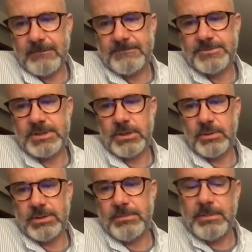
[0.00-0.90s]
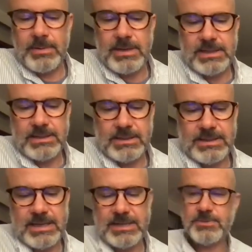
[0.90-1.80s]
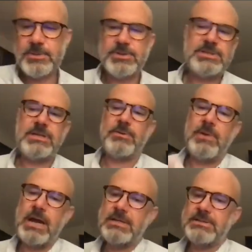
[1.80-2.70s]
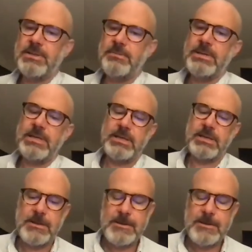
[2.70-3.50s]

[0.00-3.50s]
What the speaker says: So in the membrane inlet case, when you see the rise in the peak